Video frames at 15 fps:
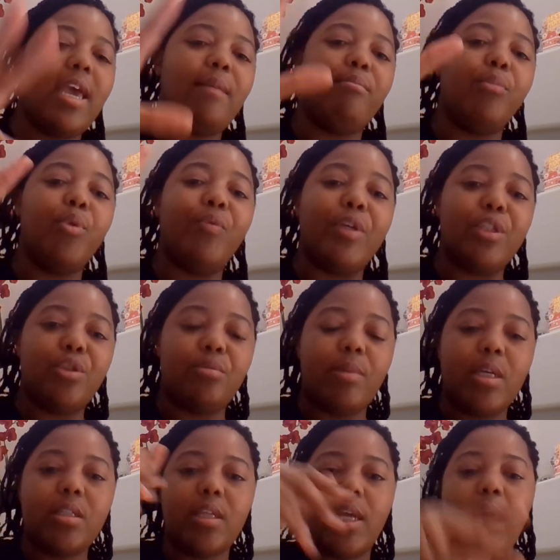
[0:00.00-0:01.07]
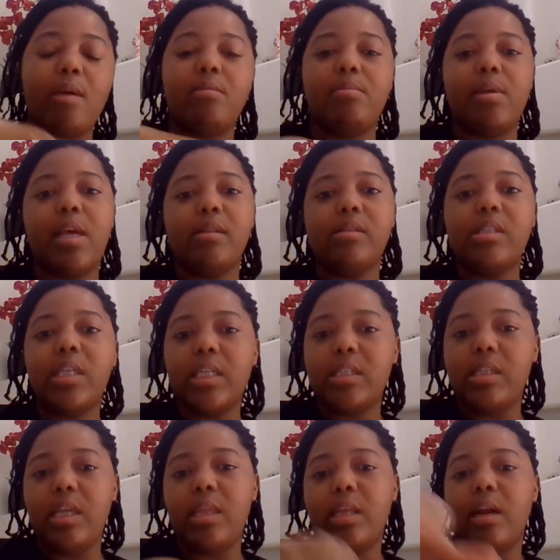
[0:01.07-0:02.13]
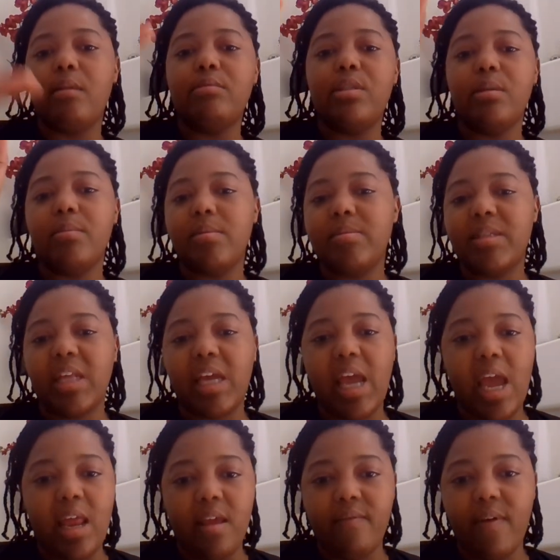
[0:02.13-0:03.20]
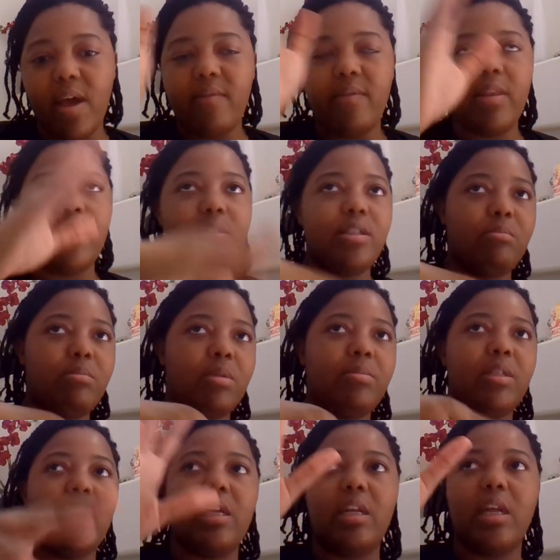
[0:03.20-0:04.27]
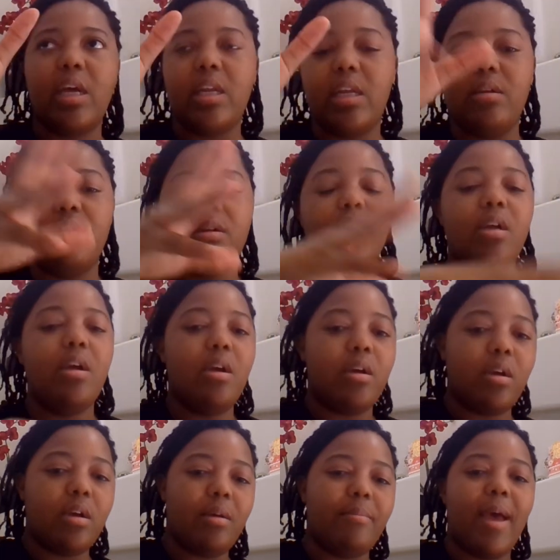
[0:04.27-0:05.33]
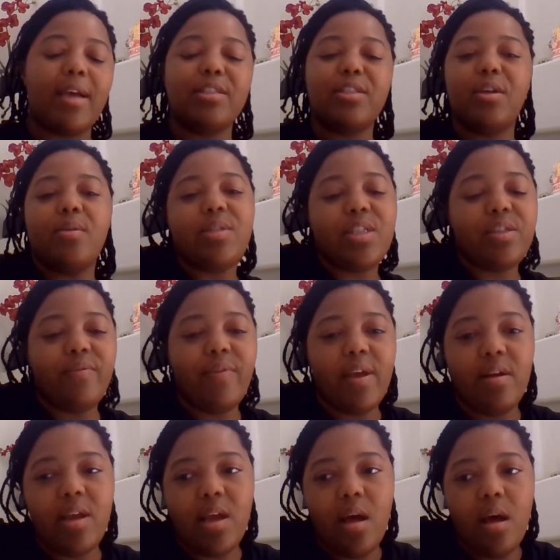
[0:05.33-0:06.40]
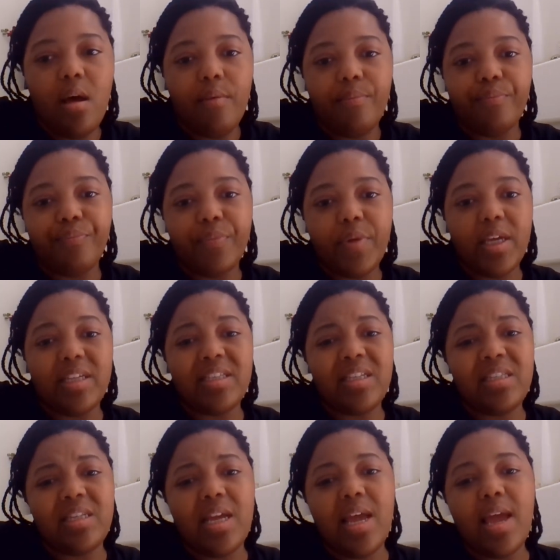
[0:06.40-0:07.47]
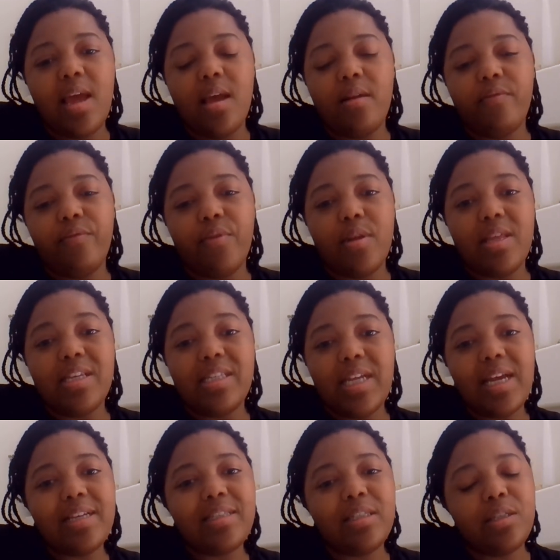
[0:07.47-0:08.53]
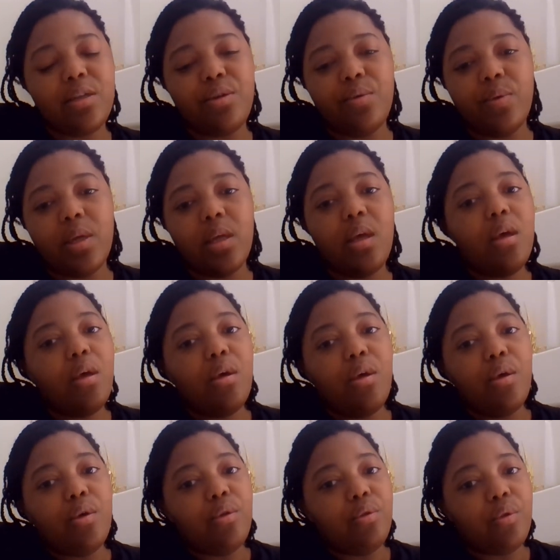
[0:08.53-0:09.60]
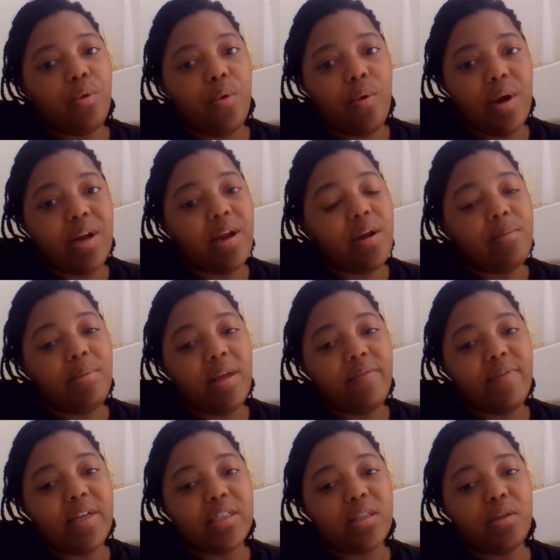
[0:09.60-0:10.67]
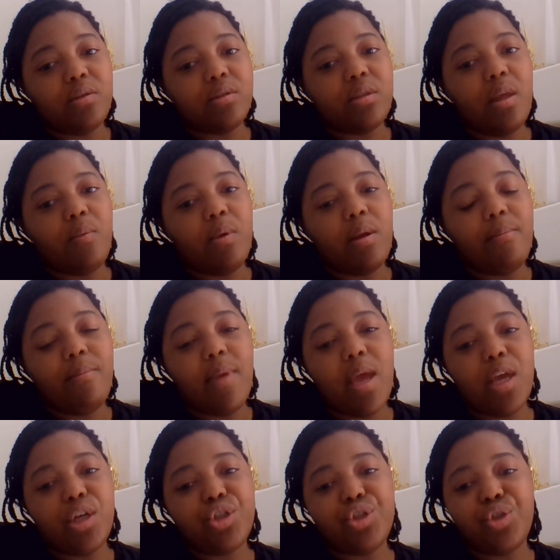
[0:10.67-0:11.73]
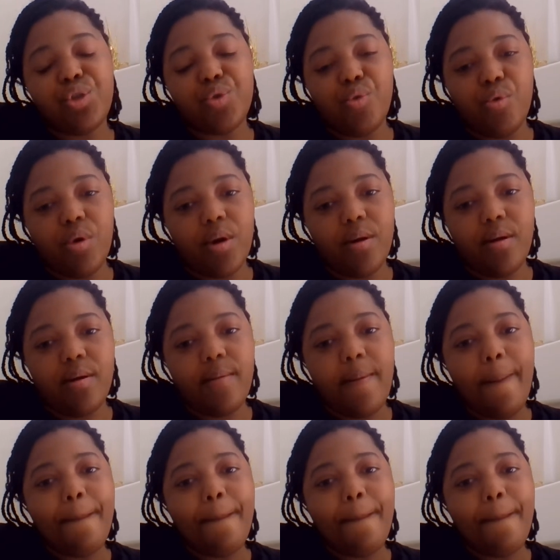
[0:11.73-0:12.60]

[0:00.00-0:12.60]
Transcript: kept moving too much. Like I would be at 60 and then I would jump up to like 85 and then jump up to like 90 or come back. So it was just very inconsistent. And for this test, since they're doing coronary blood vessels, they want to make sure